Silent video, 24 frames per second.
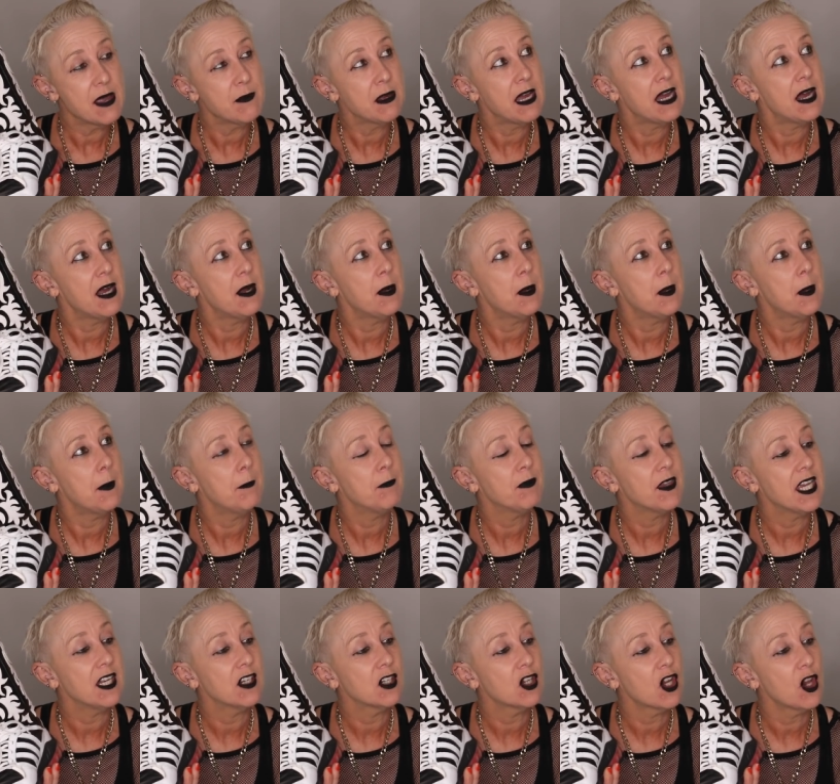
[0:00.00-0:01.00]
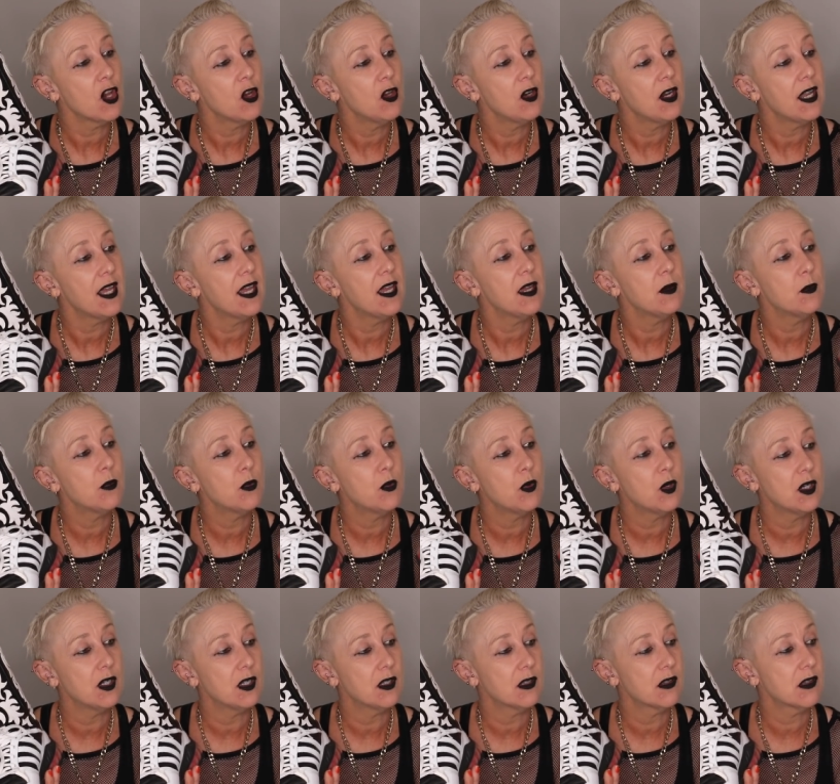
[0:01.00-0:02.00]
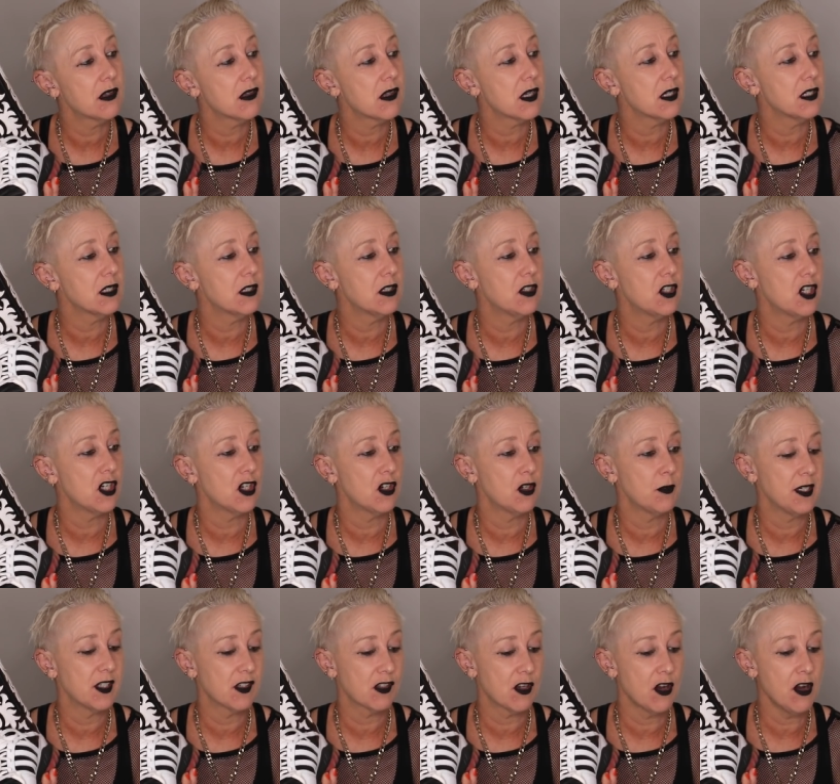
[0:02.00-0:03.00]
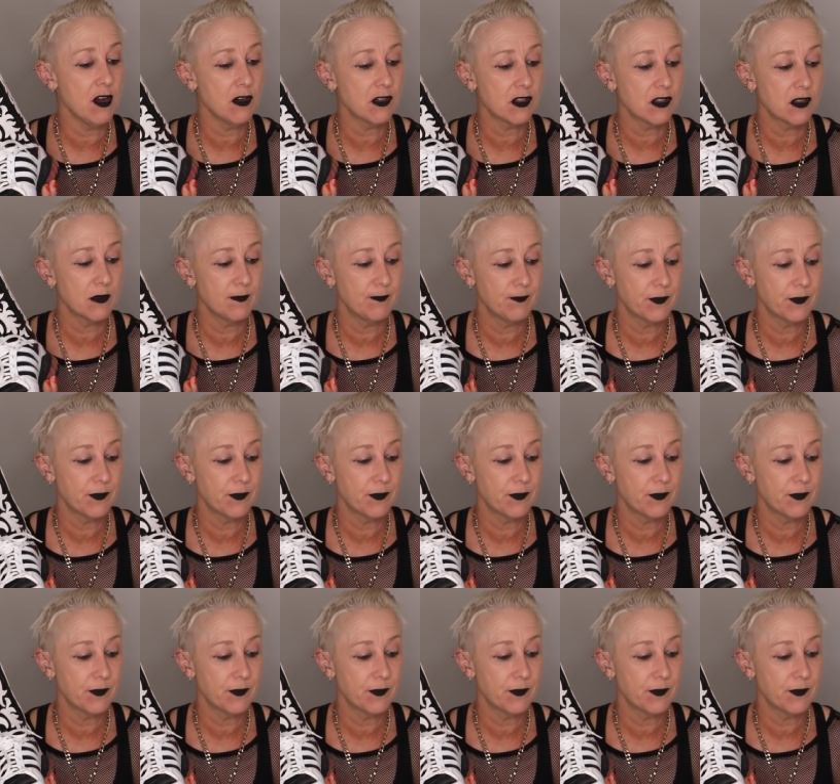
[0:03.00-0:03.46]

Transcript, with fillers: um, in collab with Jeremy Scott,